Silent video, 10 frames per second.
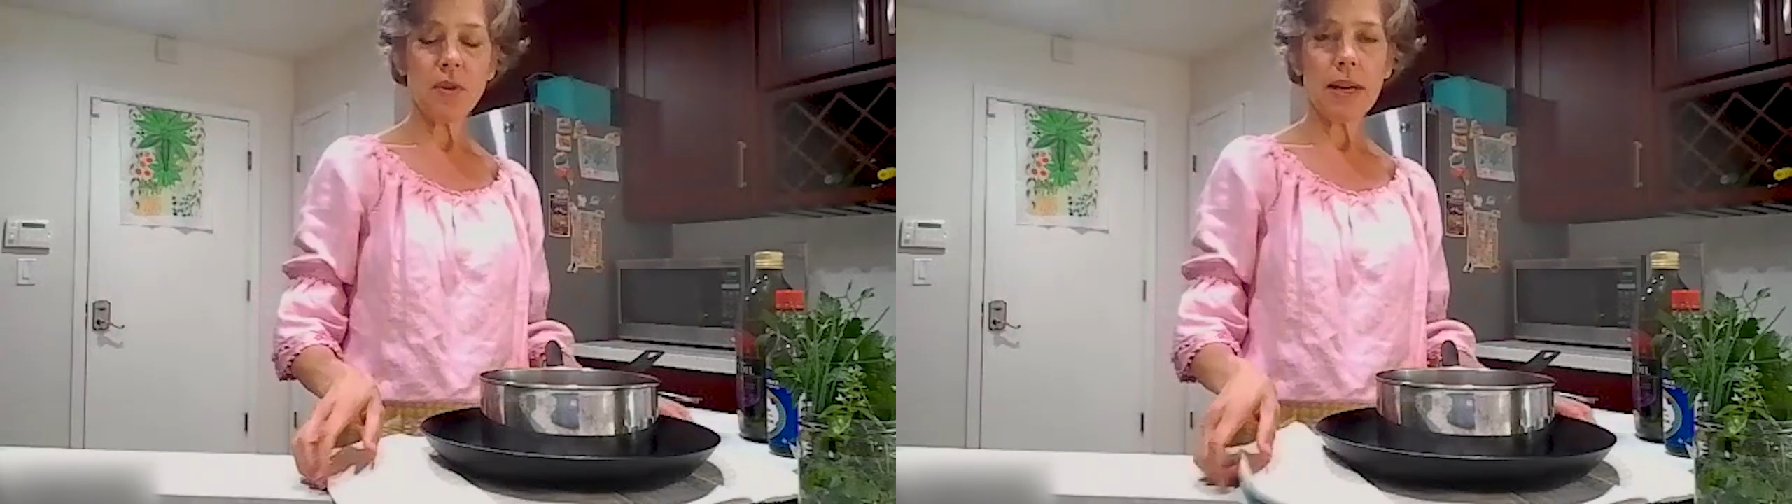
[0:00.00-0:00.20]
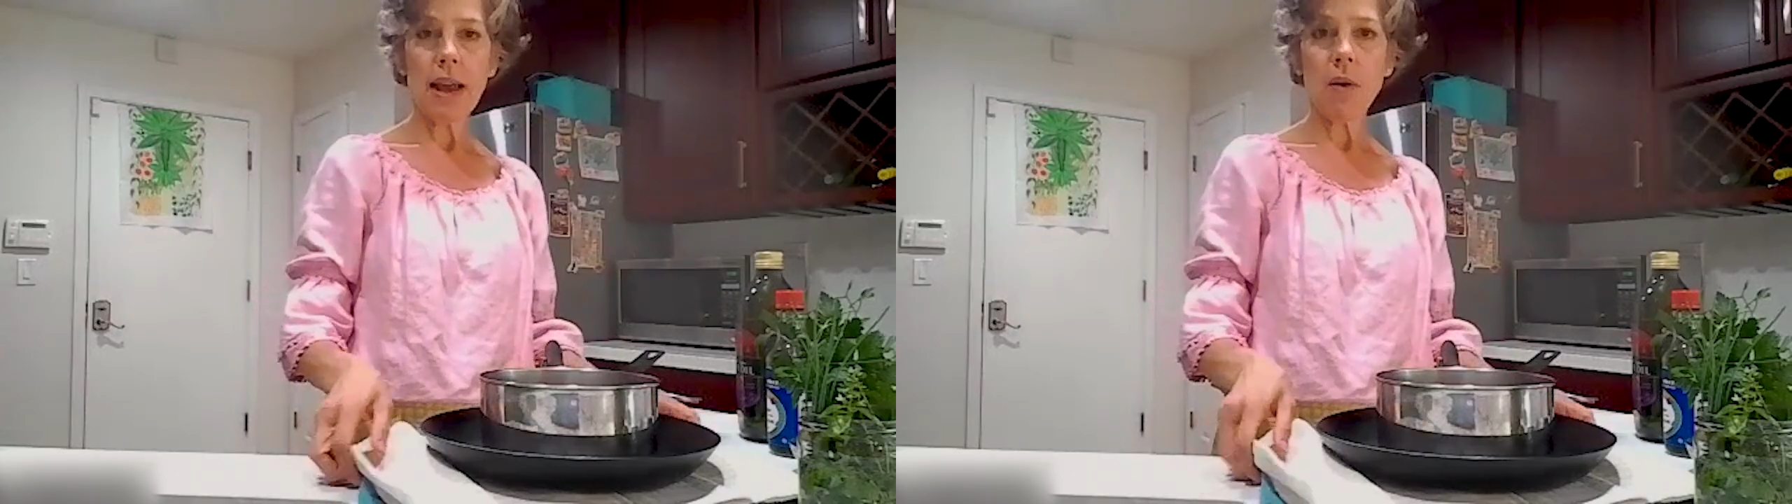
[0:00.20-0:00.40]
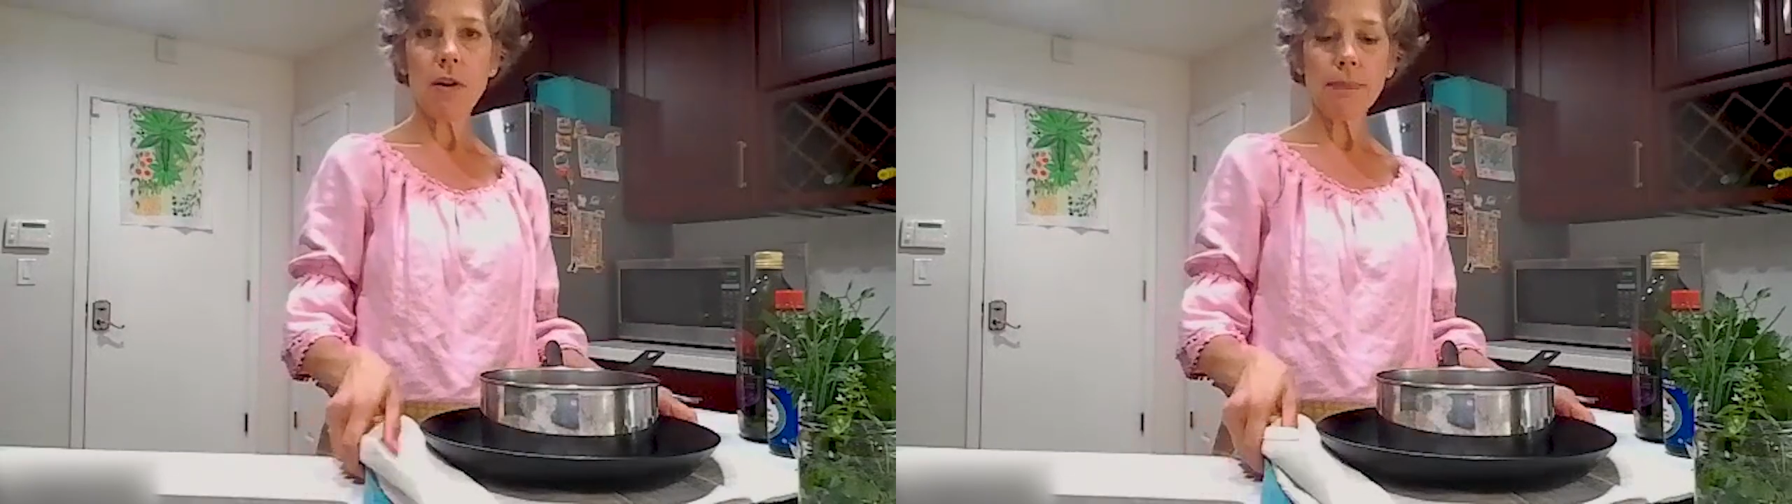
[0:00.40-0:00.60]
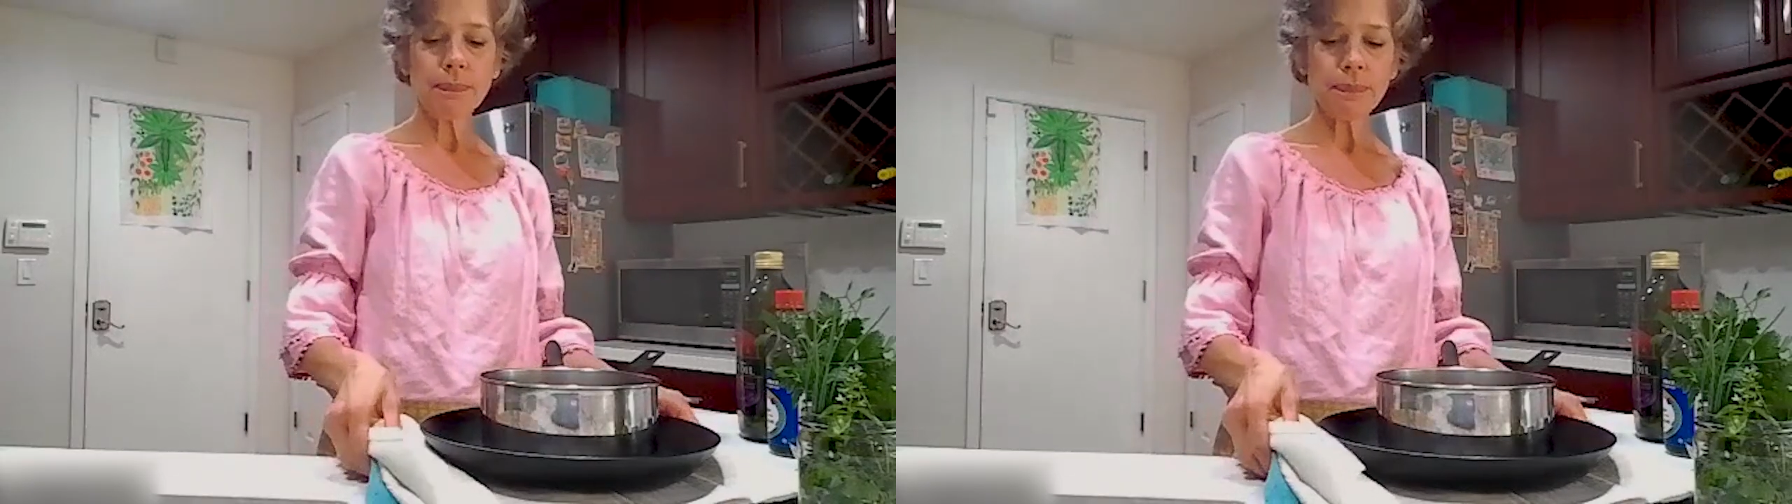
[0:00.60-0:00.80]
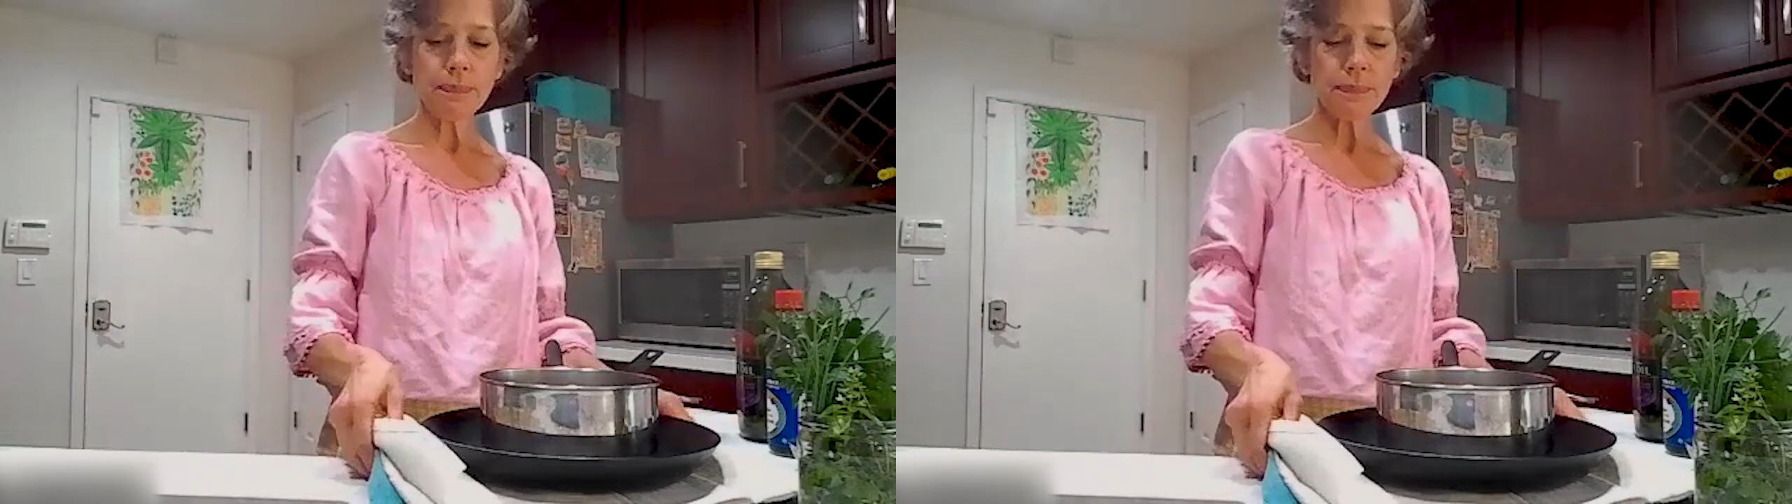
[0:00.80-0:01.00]
to an hour.
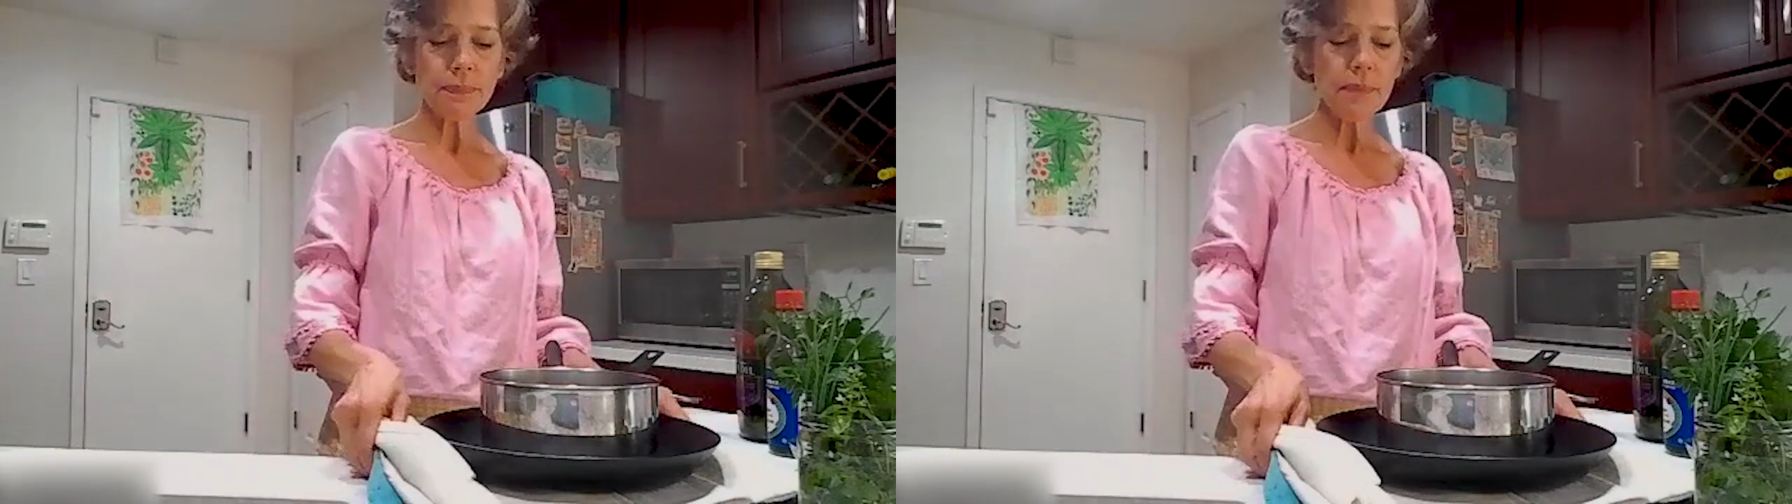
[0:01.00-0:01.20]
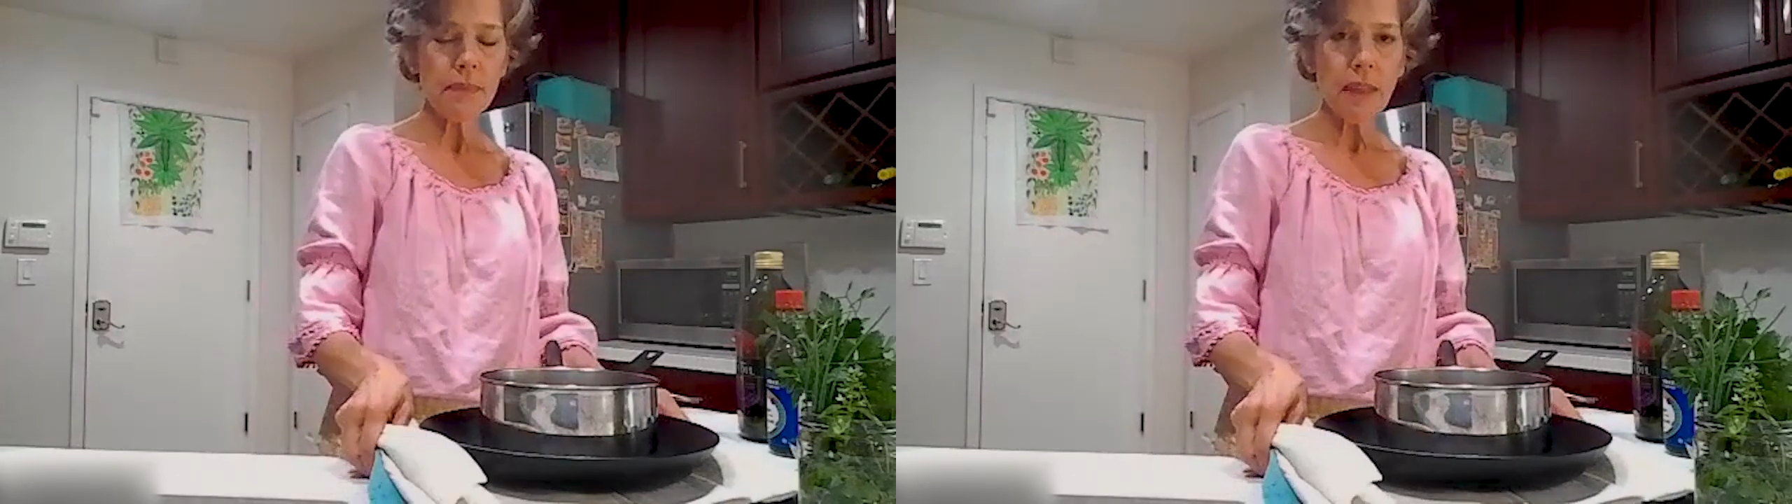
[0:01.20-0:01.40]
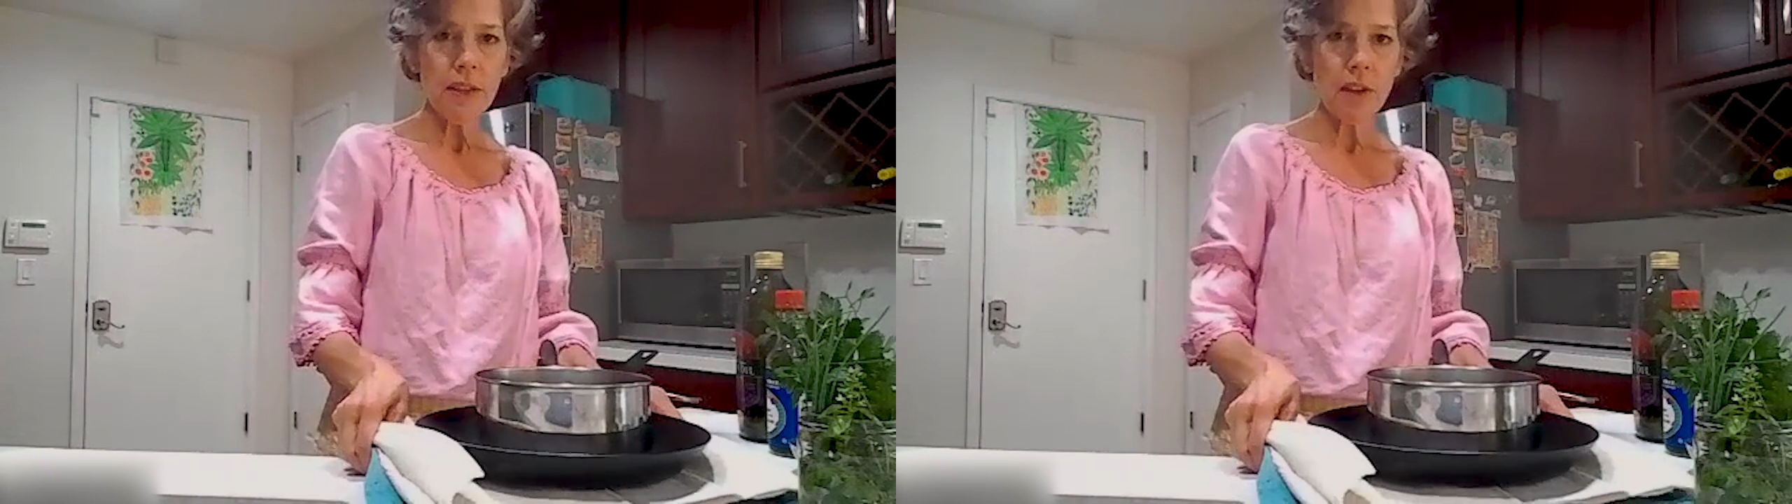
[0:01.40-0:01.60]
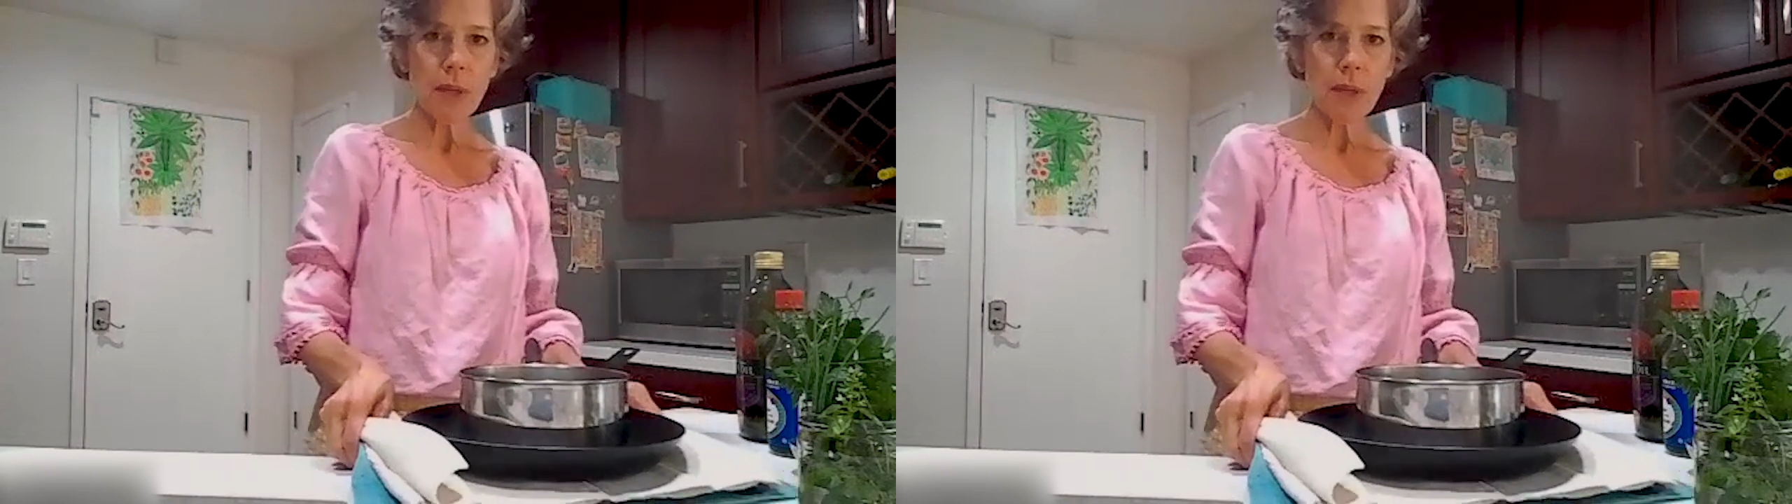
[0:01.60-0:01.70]
So